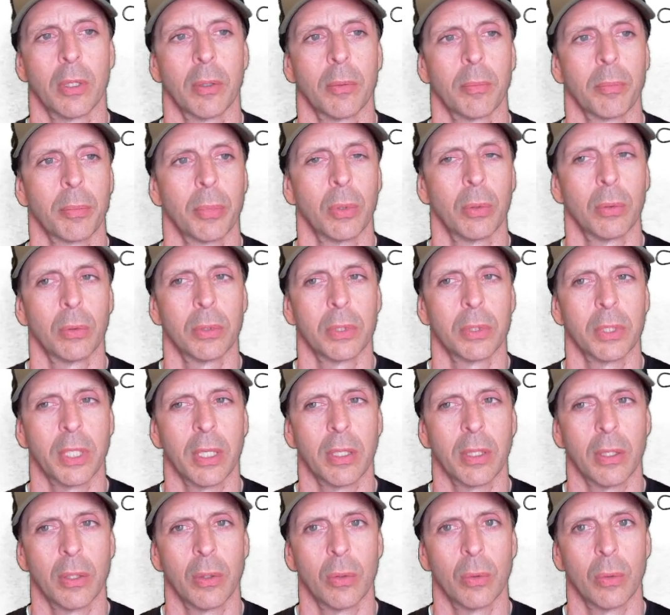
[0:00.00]
pull
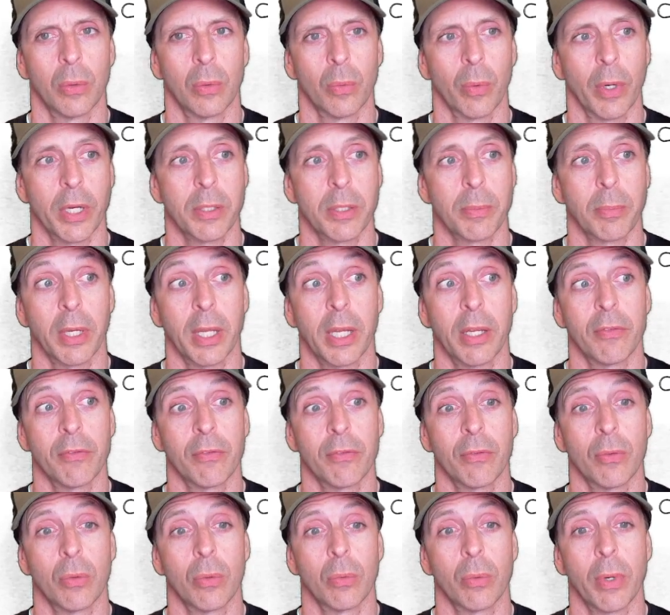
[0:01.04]
together your race plan
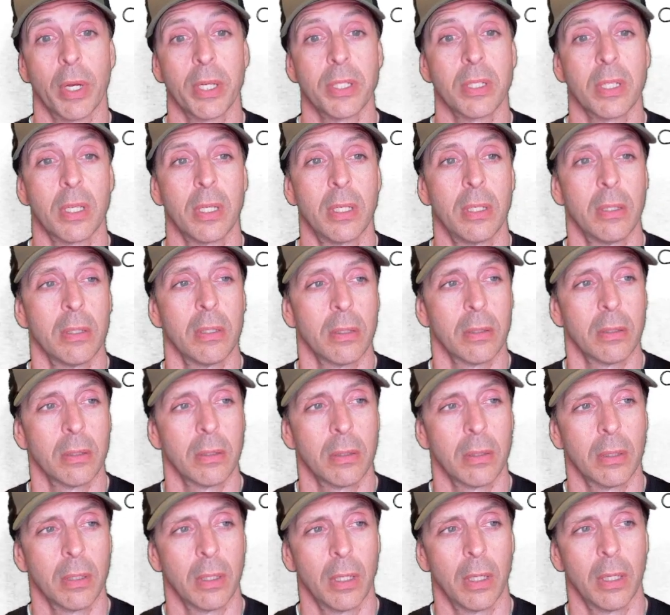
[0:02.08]
for race day.
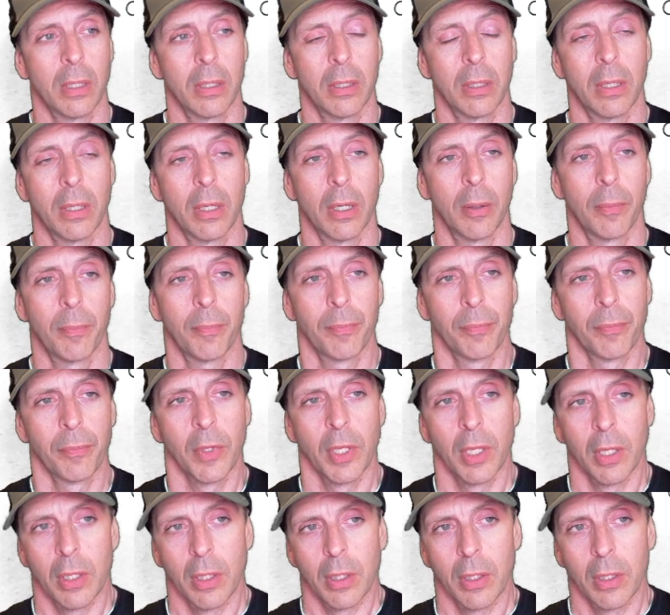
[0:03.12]
And the
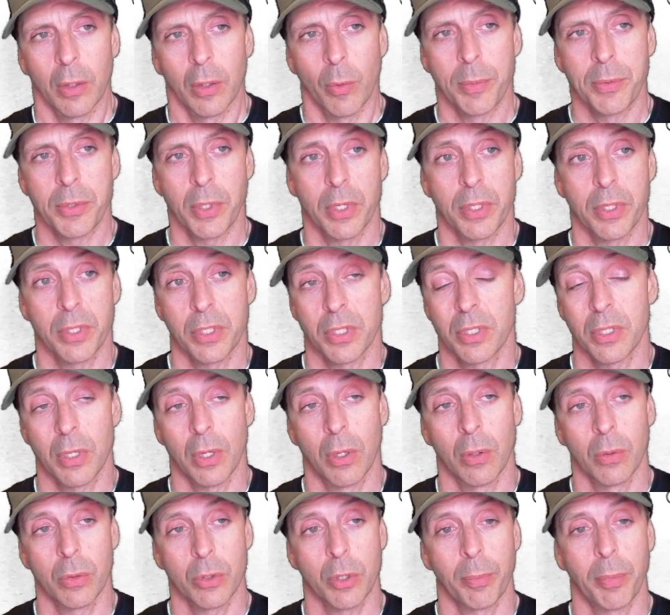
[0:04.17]
website is just
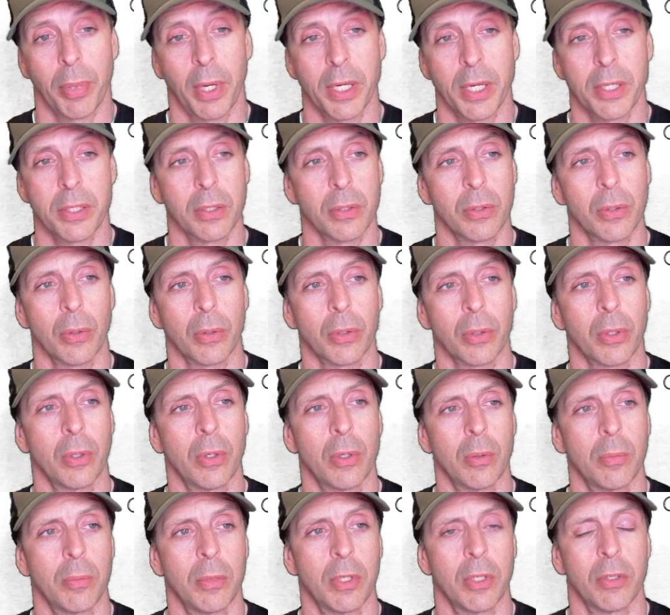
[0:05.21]

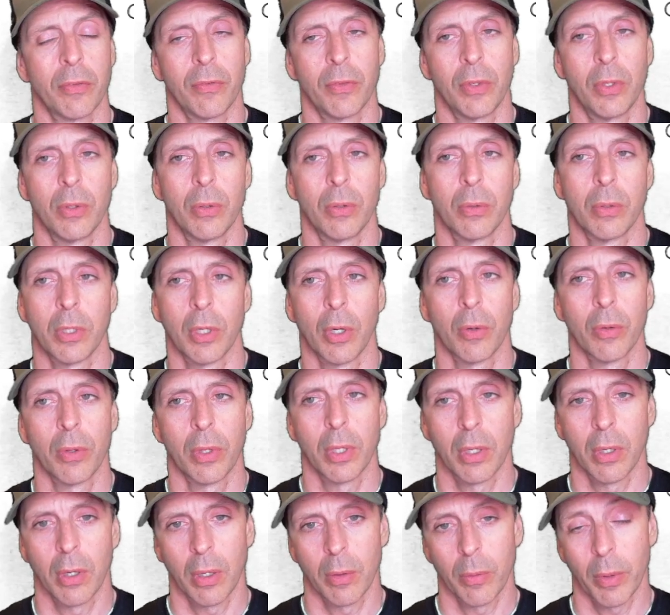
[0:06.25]
ultrapacer.com. If you go
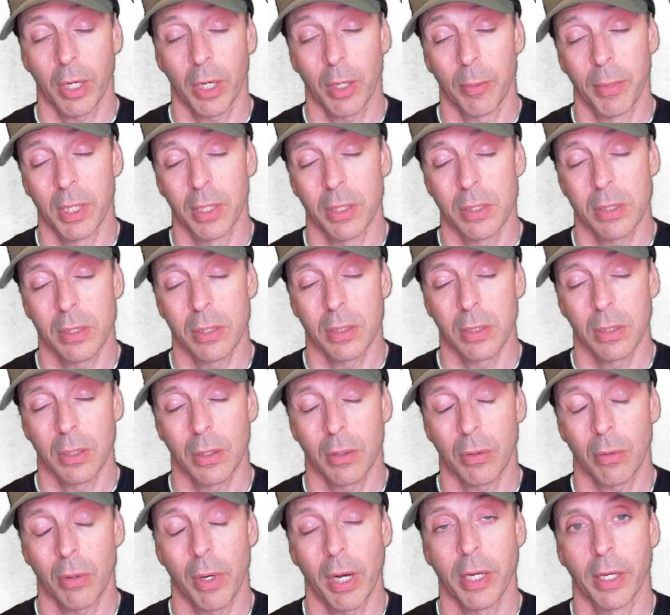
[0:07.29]
there, I recommend
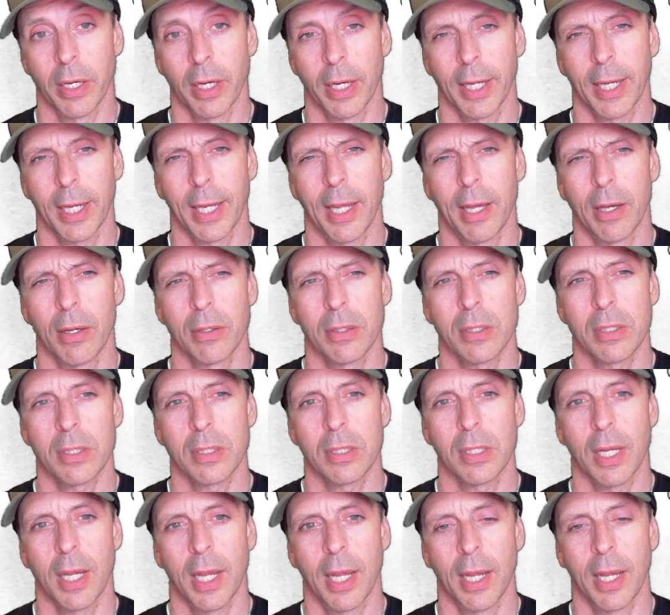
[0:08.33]
creating an account
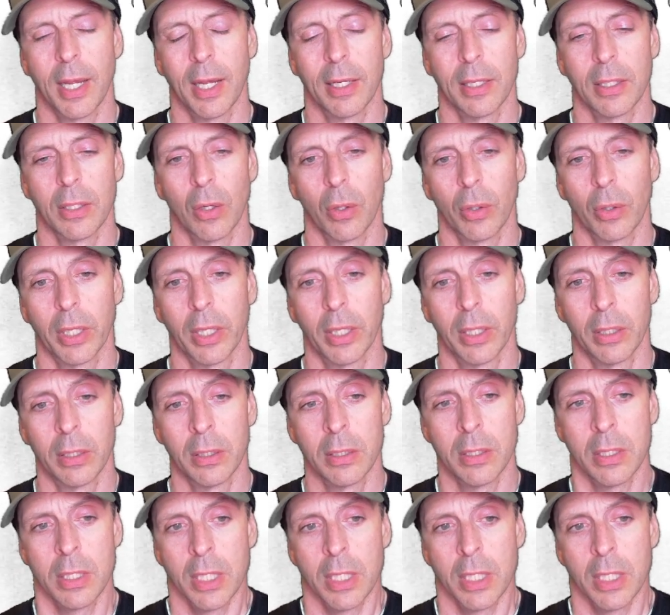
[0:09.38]
and logging in.